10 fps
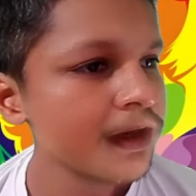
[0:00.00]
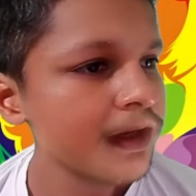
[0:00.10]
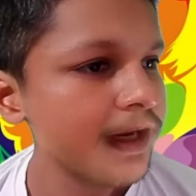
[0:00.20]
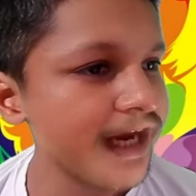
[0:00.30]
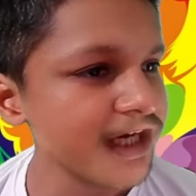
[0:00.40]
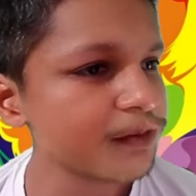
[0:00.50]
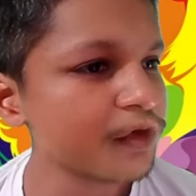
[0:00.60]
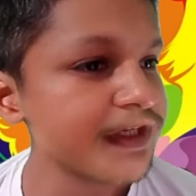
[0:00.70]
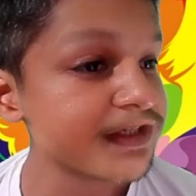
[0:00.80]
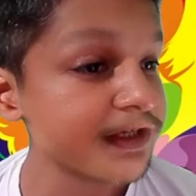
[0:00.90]
Eight
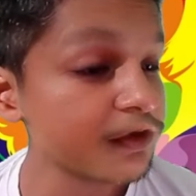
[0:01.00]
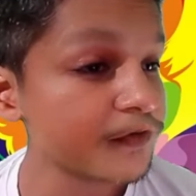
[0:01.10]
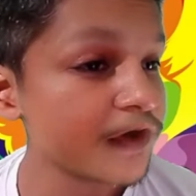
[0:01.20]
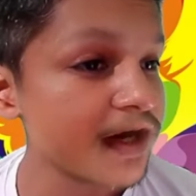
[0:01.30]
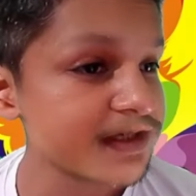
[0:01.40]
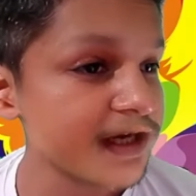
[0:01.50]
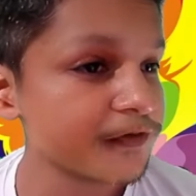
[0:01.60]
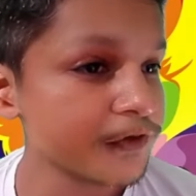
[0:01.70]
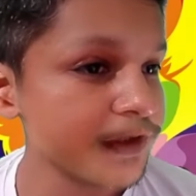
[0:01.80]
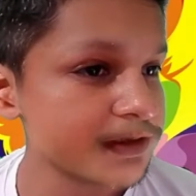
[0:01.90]
movies into Fast
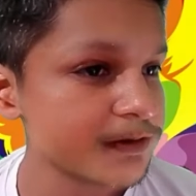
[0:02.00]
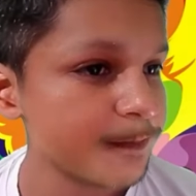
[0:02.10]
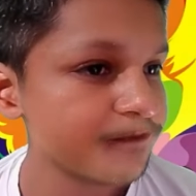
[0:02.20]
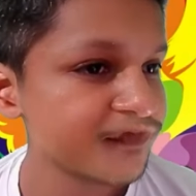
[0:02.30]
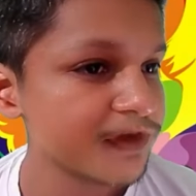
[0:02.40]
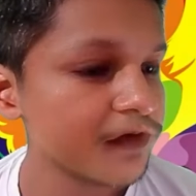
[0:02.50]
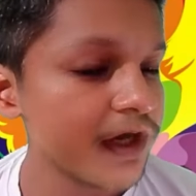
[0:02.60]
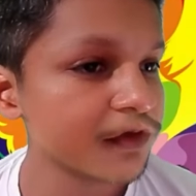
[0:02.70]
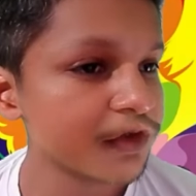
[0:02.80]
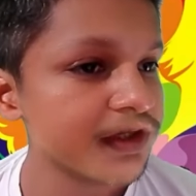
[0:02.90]
and Furious,
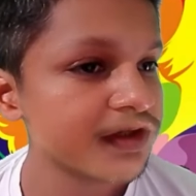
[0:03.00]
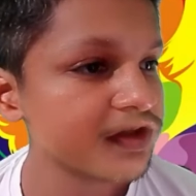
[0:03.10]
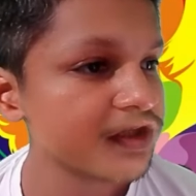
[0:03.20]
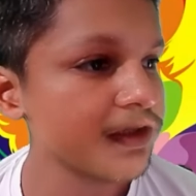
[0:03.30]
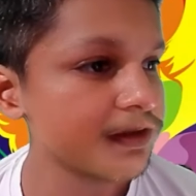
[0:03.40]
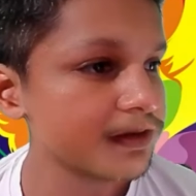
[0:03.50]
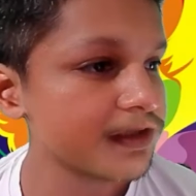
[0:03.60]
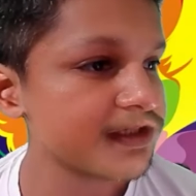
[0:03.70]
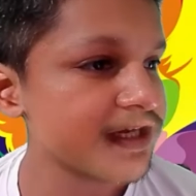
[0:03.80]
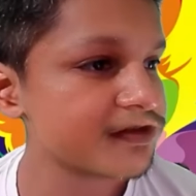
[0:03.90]
one would think
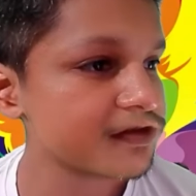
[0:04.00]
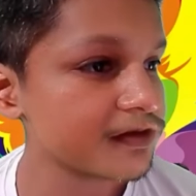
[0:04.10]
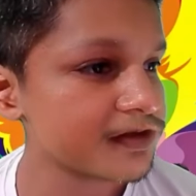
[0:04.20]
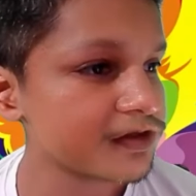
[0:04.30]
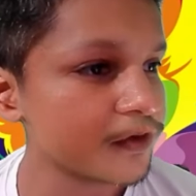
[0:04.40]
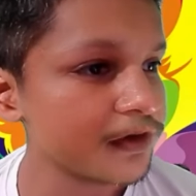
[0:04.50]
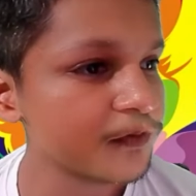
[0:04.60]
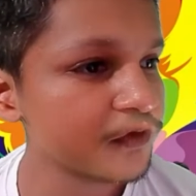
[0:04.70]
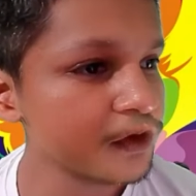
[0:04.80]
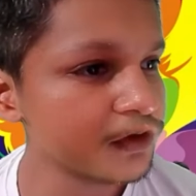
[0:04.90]
the
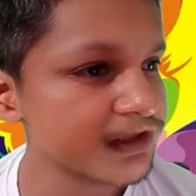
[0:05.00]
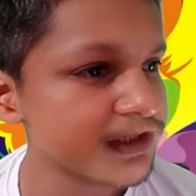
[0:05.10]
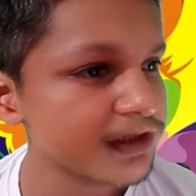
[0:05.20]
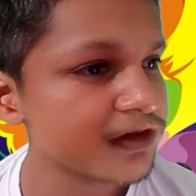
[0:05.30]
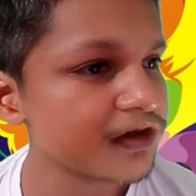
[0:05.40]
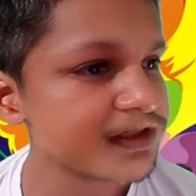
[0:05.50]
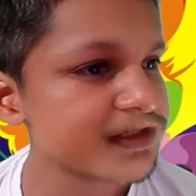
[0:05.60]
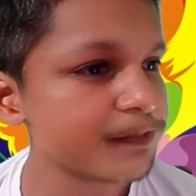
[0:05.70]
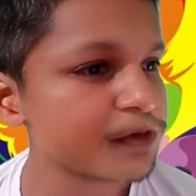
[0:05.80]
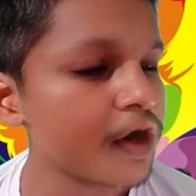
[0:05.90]
testosterone-fueled
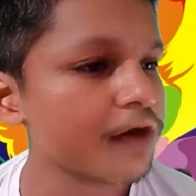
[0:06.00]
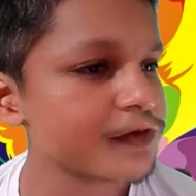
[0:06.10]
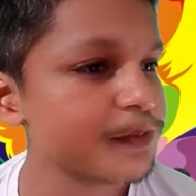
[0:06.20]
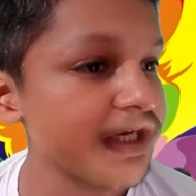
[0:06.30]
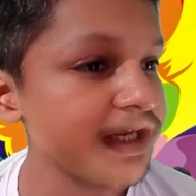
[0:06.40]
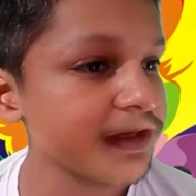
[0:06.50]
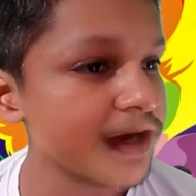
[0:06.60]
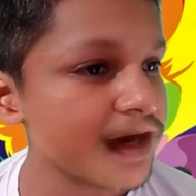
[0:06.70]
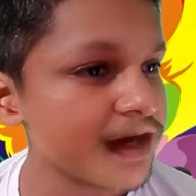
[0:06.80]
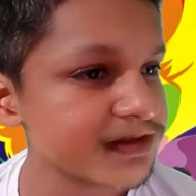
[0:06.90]
concept of speeding
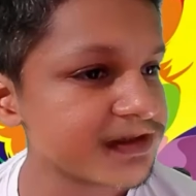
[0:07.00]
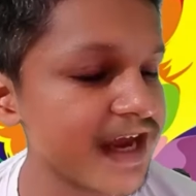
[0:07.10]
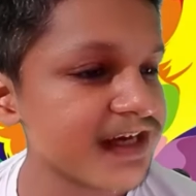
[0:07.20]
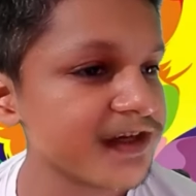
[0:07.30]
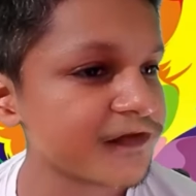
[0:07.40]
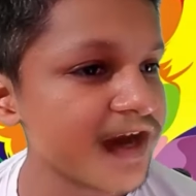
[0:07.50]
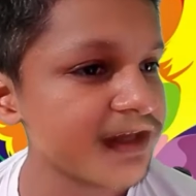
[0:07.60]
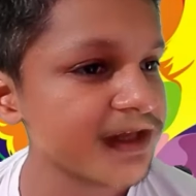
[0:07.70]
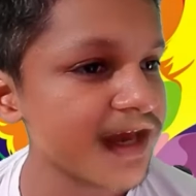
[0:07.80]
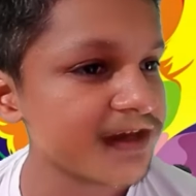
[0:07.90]
cars that
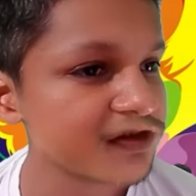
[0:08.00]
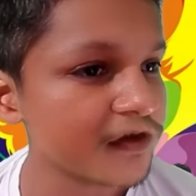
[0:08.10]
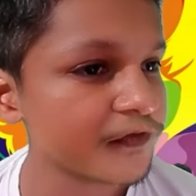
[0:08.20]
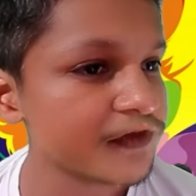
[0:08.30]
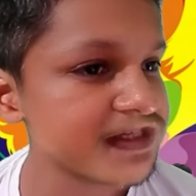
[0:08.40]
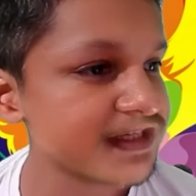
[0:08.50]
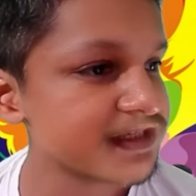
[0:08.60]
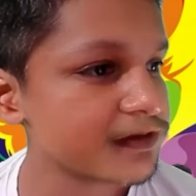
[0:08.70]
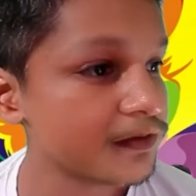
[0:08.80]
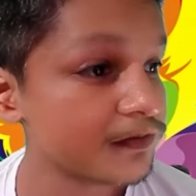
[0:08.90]
defy the laws of
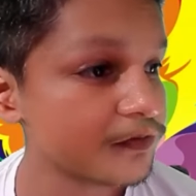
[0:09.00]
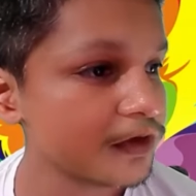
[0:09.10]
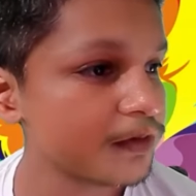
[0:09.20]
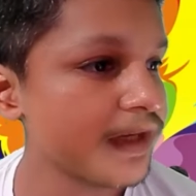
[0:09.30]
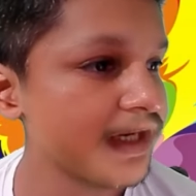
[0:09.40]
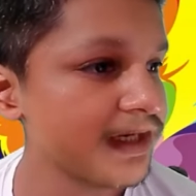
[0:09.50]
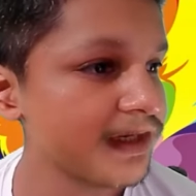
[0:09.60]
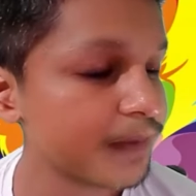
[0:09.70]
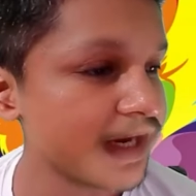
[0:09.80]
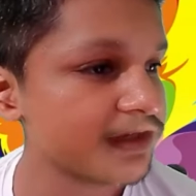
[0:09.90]
physics would
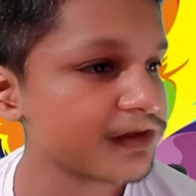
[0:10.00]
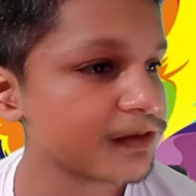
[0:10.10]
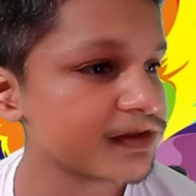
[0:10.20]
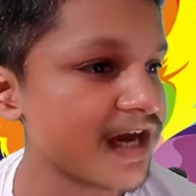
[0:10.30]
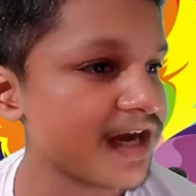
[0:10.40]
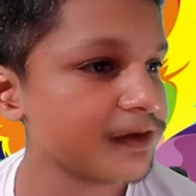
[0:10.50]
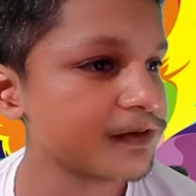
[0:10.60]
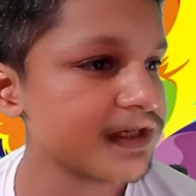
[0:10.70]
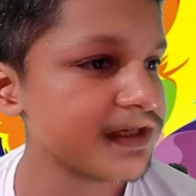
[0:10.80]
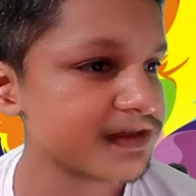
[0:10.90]
begin to start
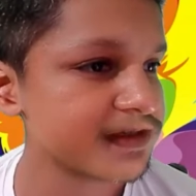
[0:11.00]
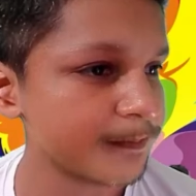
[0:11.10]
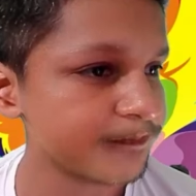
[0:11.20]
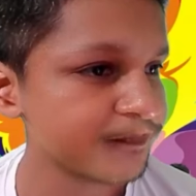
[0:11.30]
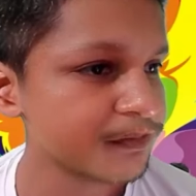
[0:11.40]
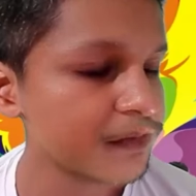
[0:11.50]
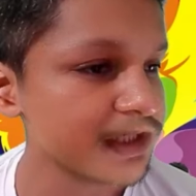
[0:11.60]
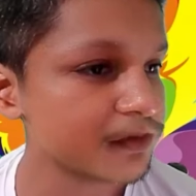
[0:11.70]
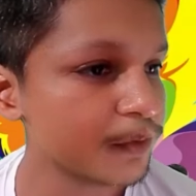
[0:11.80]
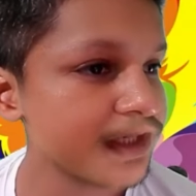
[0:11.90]
losing steam.
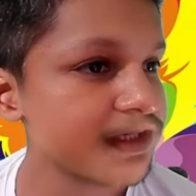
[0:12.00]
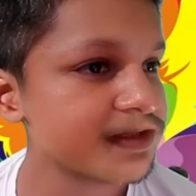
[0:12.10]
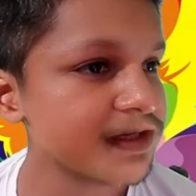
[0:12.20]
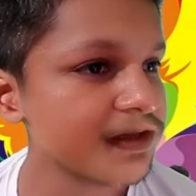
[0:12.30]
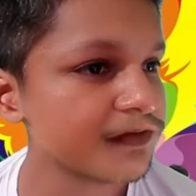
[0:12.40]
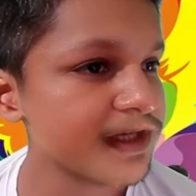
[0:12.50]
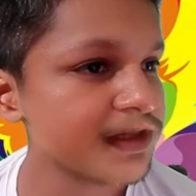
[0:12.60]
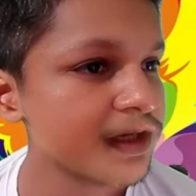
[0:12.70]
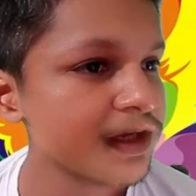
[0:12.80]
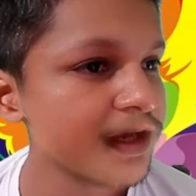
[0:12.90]
But Vin Diesel
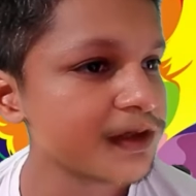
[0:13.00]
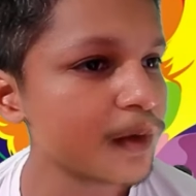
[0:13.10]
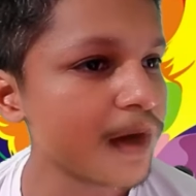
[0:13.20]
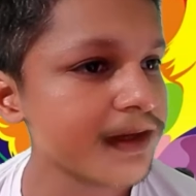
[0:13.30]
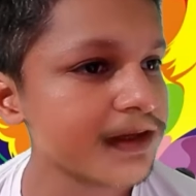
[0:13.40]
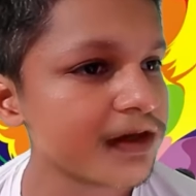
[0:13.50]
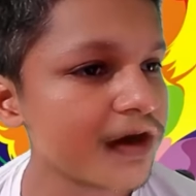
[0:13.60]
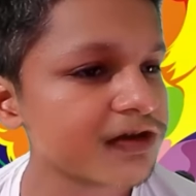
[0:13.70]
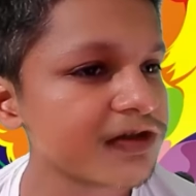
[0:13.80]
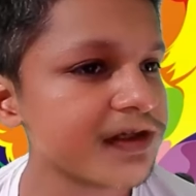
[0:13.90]
with Dwayne The
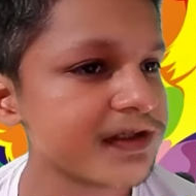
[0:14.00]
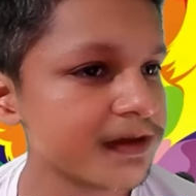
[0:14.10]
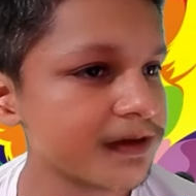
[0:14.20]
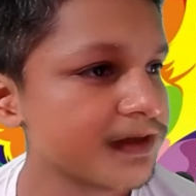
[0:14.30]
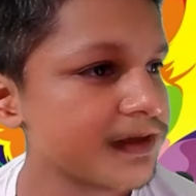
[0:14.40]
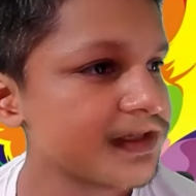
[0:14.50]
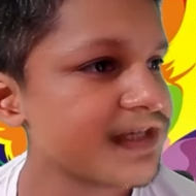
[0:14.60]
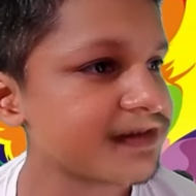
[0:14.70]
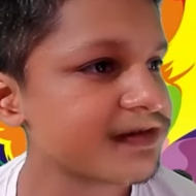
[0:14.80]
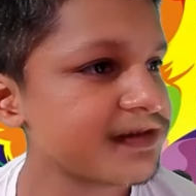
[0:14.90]
Rock Johnson,
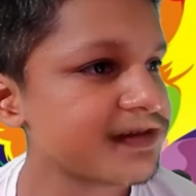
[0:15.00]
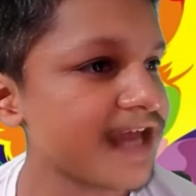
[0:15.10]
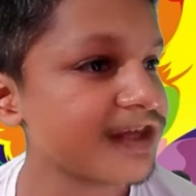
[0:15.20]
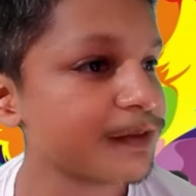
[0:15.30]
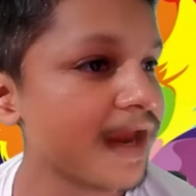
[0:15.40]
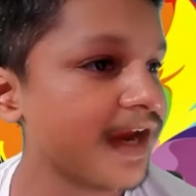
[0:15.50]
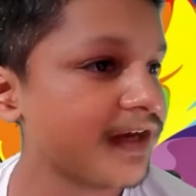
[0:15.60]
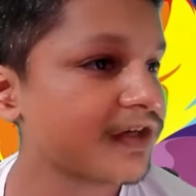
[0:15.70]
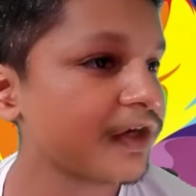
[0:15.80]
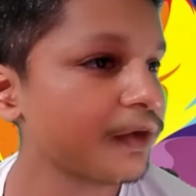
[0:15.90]
Jason Statham
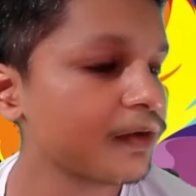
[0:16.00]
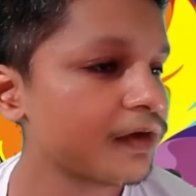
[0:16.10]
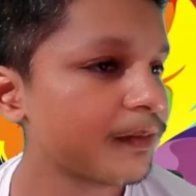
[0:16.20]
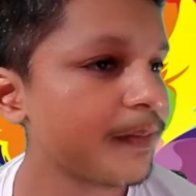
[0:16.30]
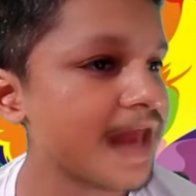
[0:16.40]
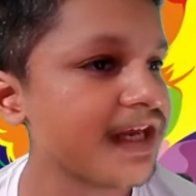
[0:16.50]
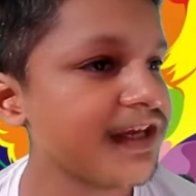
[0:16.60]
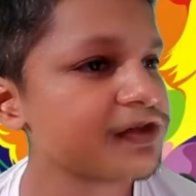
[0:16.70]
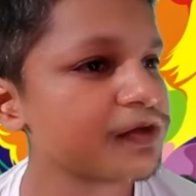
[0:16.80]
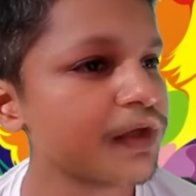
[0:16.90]
and crew
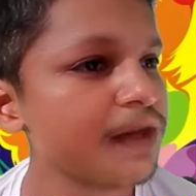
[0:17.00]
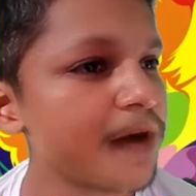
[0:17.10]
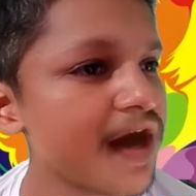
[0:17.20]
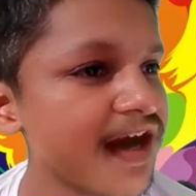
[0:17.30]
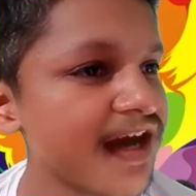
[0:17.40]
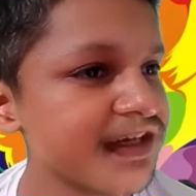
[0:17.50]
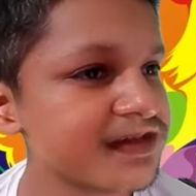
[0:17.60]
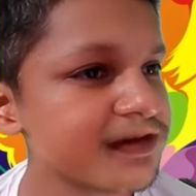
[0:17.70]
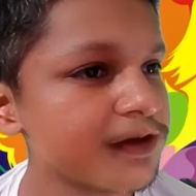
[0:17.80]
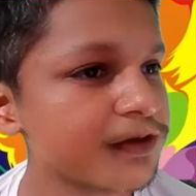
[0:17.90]
managed to keep our
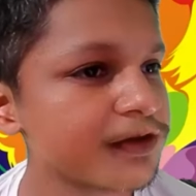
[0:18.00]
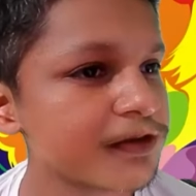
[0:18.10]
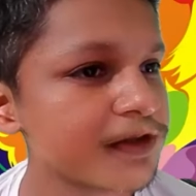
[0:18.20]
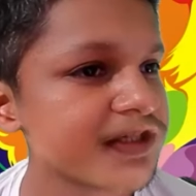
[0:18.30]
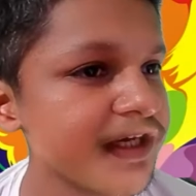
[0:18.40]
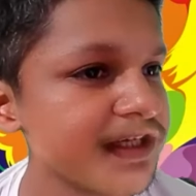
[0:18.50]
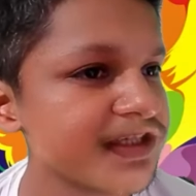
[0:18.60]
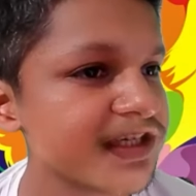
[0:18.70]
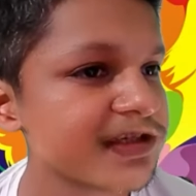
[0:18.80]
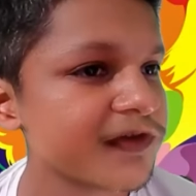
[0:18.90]
eyes glued to the
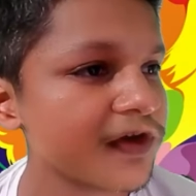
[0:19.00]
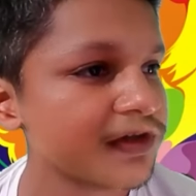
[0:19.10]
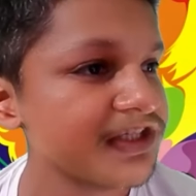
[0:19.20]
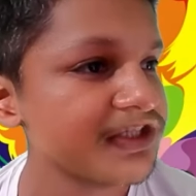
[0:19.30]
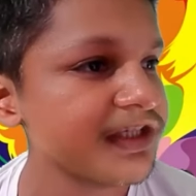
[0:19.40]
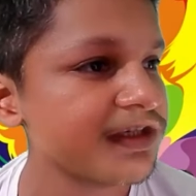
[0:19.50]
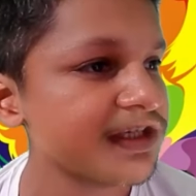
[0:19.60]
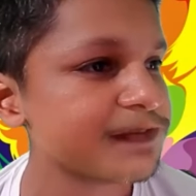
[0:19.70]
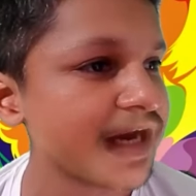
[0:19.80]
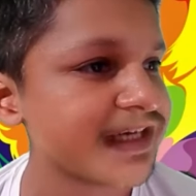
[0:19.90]
screen just for the
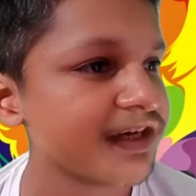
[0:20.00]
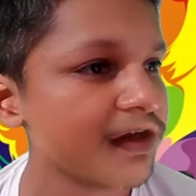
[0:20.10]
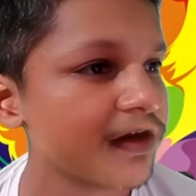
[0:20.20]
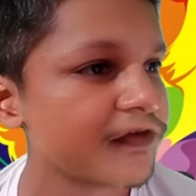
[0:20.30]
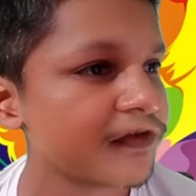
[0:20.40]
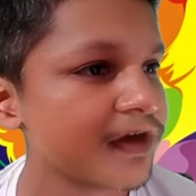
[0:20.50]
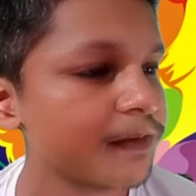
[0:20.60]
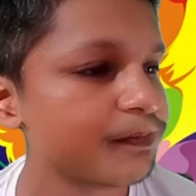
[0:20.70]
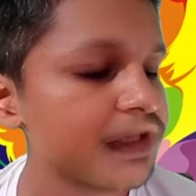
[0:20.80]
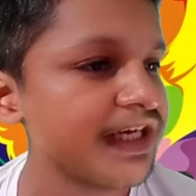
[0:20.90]
sheer spectacle of
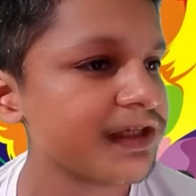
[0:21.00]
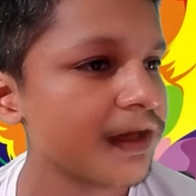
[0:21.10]
complete